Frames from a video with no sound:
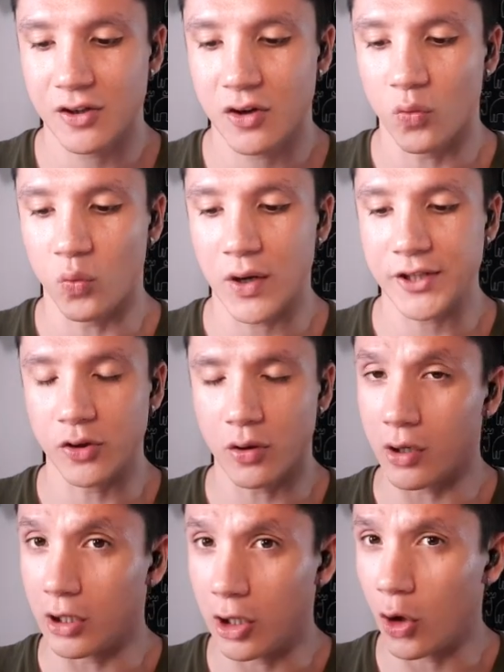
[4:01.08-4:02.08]
when you're
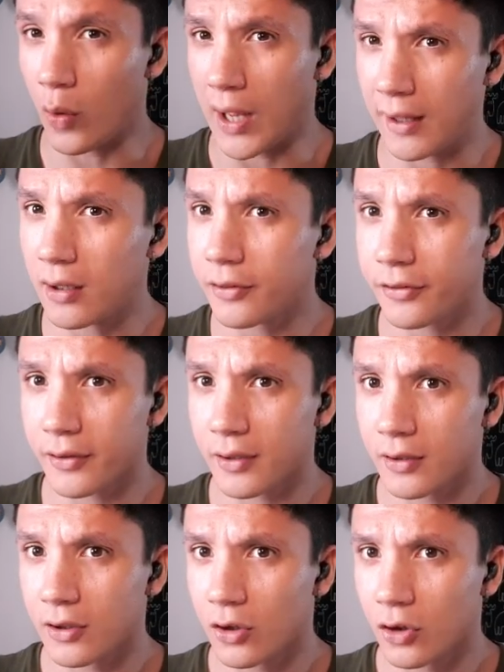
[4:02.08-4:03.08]
on low health?
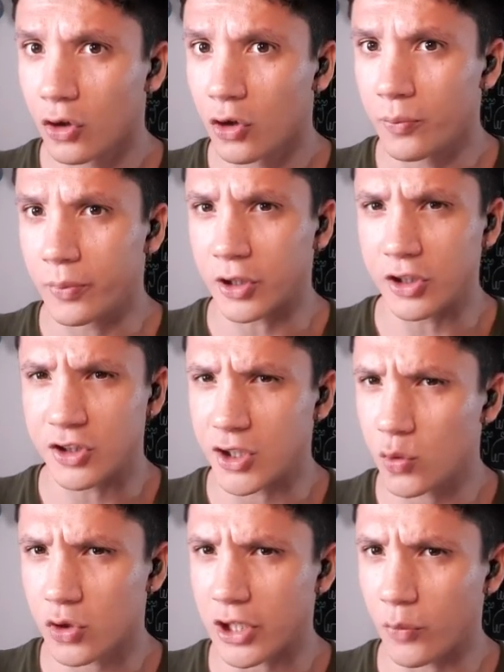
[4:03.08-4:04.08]
Because
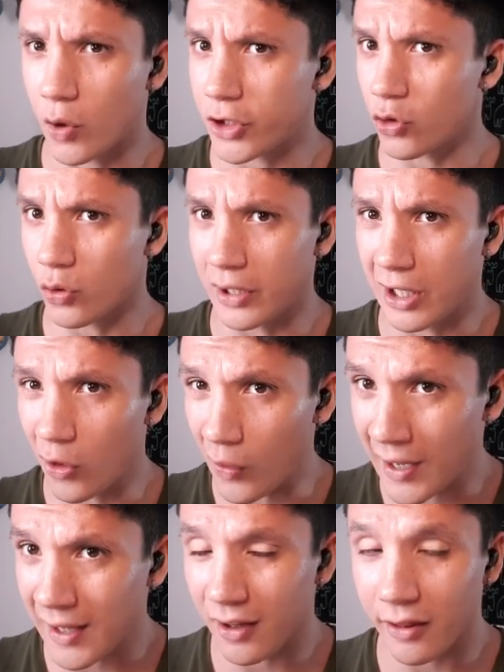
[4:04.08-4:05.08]
usually when you're on low
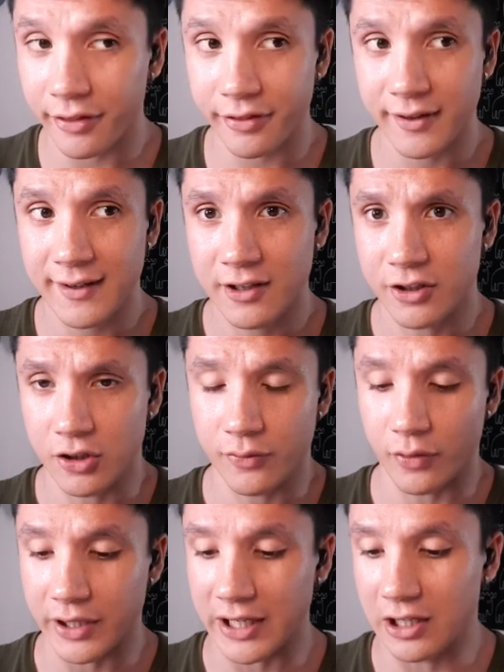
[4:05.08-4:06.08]
health, you've
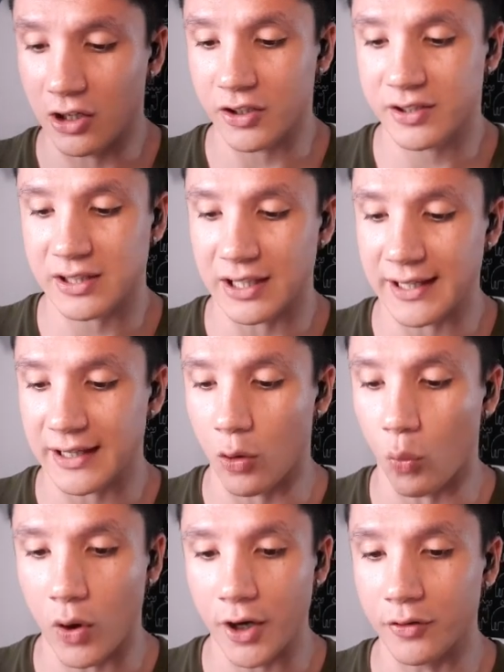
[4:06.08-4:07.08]
already lost like
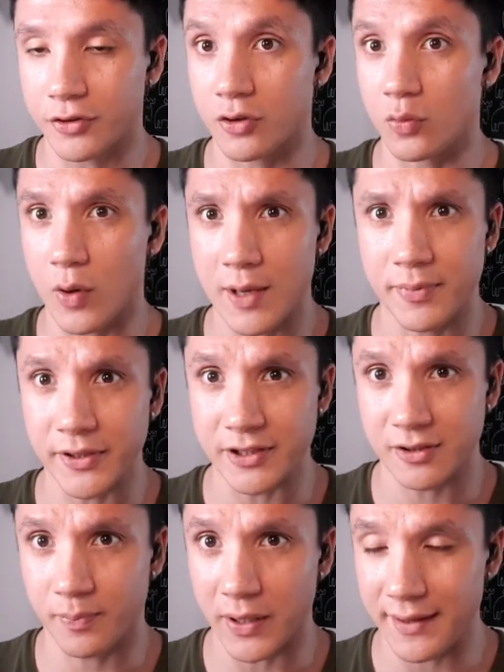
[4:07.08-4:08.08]
1 or 2
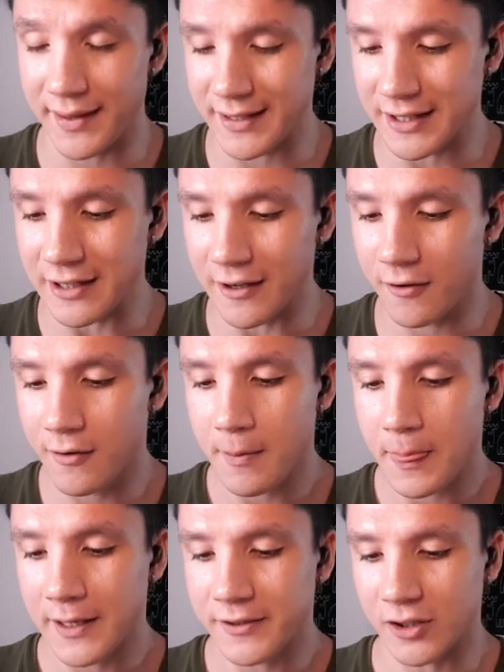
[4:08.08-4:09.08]
weapons by then, you know?
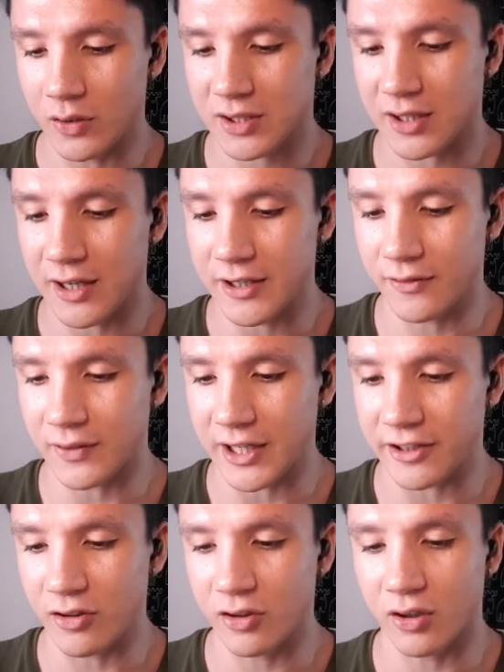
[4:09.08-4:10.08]
So it's kind of
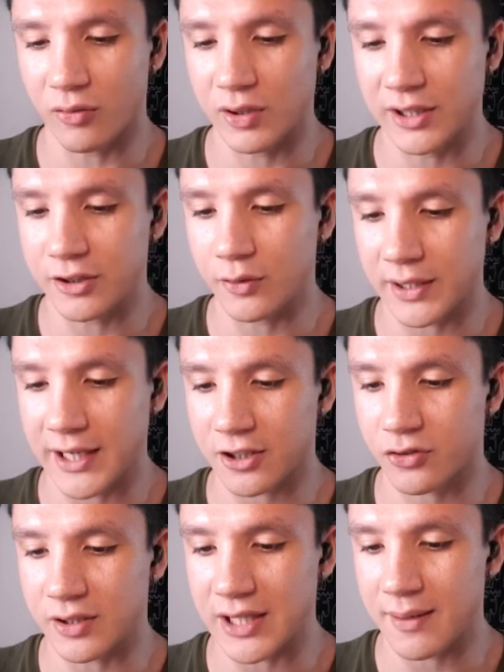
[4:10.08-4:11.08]
like you're not really doing
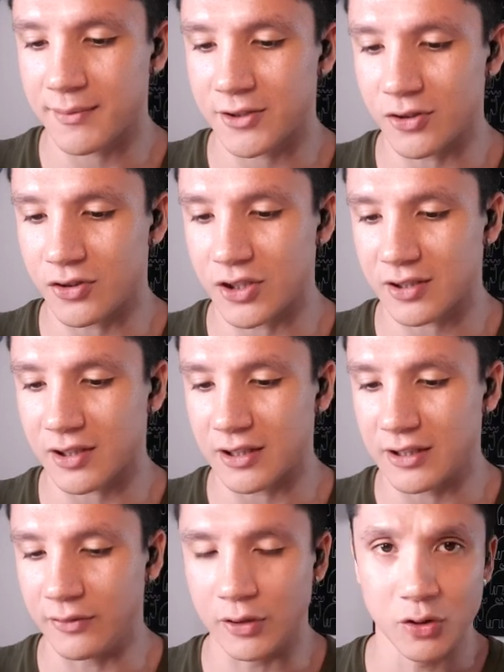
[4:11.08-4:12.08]
extra damage, you're just
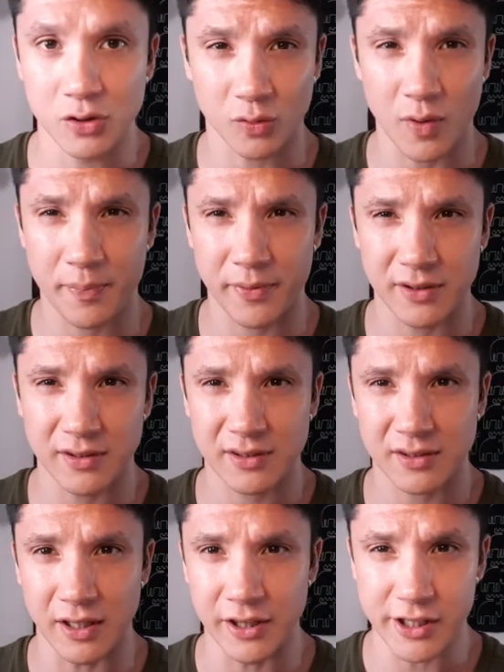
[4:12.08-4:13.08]
you lose the
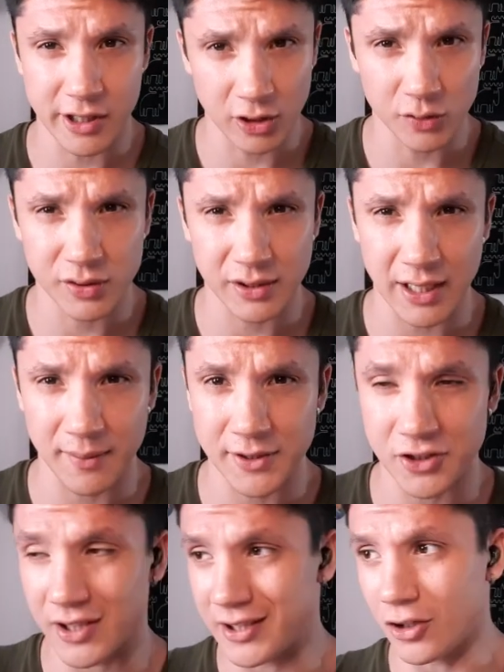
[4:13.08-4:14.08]
weapons, and then you lose the
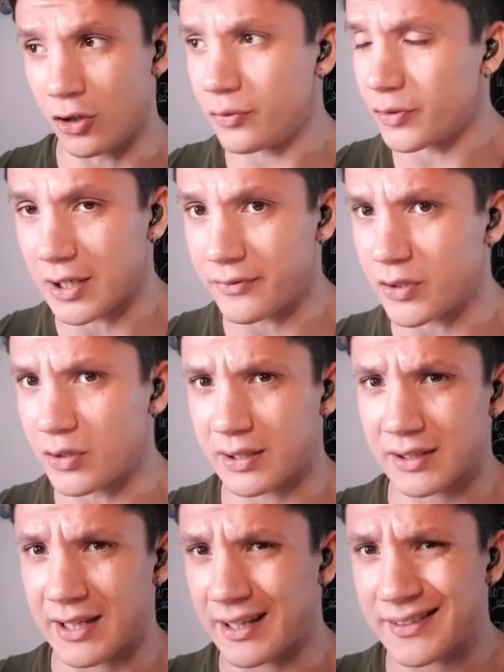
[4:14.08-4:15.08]
damage, and then the overdrive unit
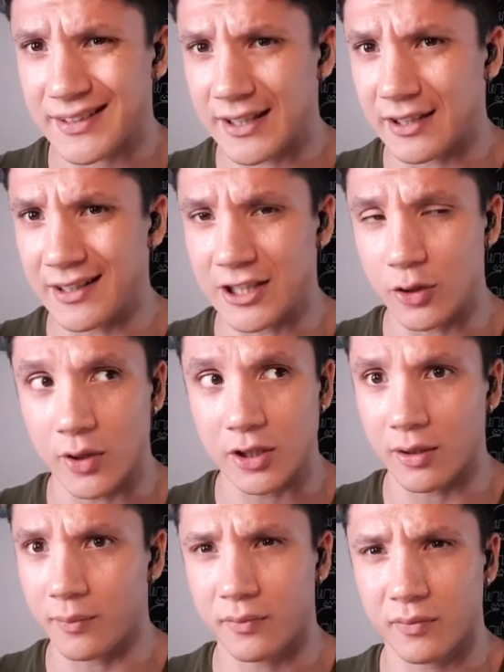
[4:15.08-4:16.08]
kicks in, and then you end
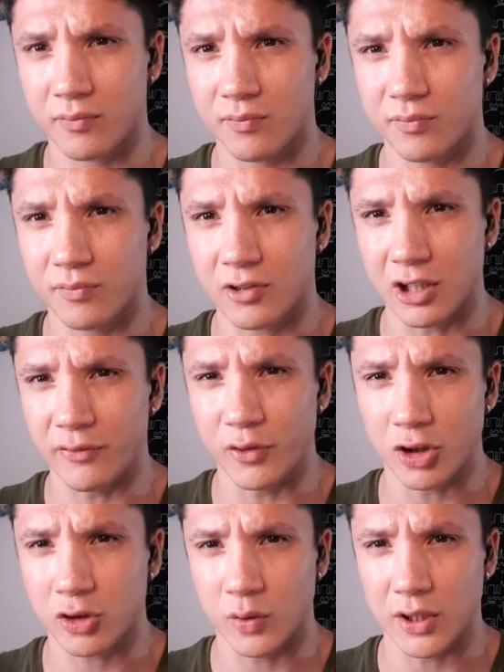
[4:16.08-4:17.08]
up kind of
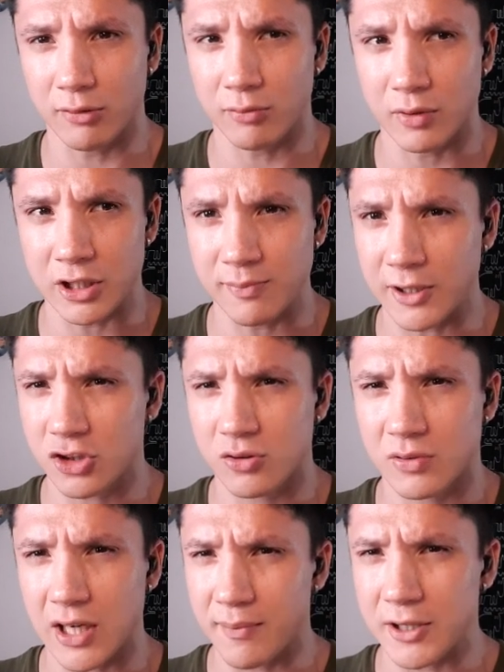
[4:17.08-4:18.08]
not doing as much
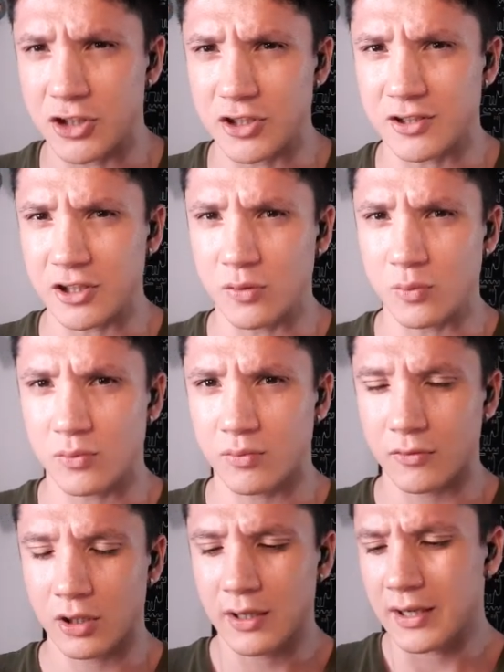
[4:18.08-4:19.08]
damage as you
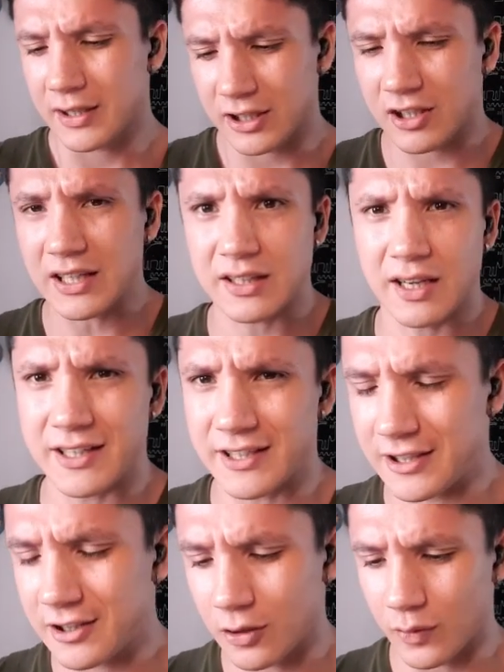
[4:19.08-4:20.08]
get the
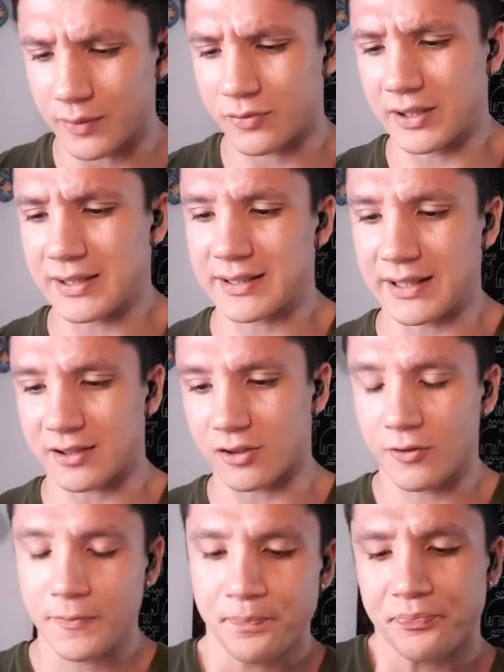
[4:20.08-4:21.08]
idea, you know what I'm trying to say.
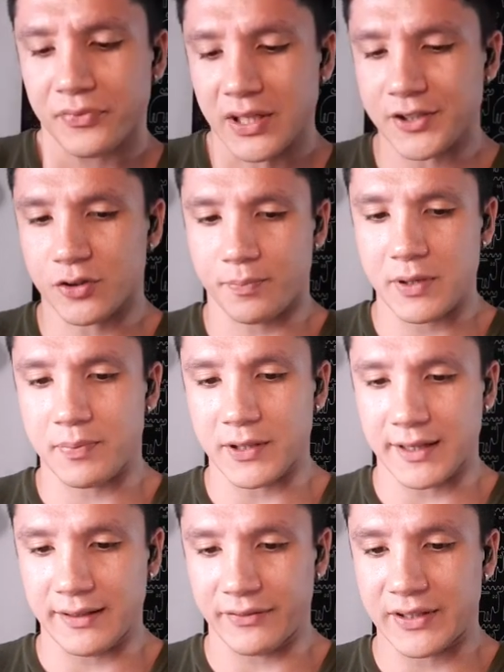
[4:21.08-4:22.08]
So that's what people are
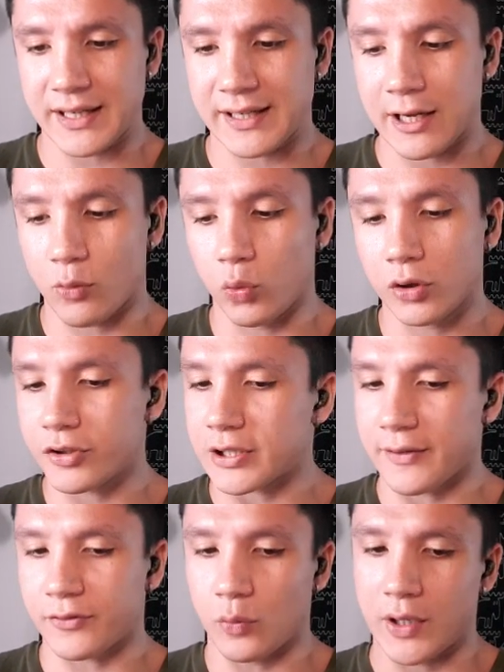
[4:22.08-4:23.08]
kind of getting at. We'll just
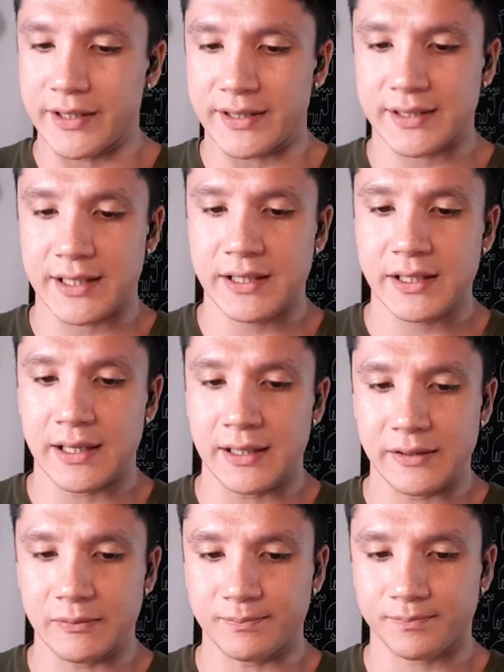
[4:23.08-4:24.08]
have to wait and see.
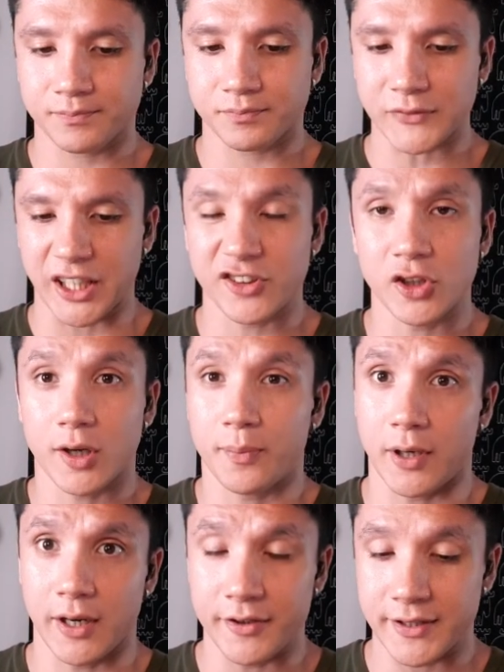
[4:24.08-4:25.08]
It's not a
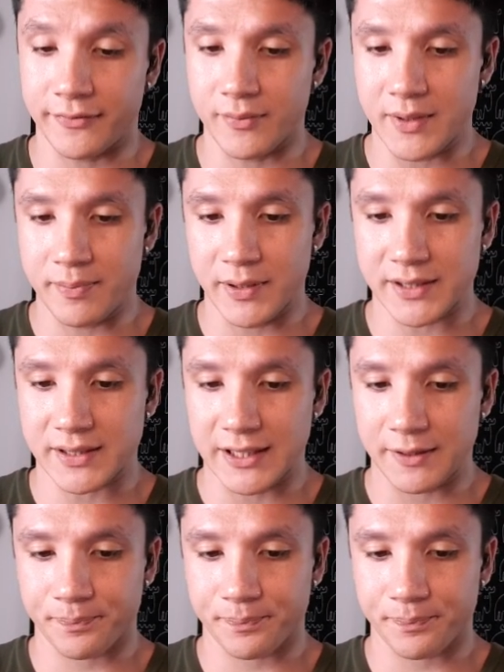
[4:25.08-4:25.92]
priority for me personally.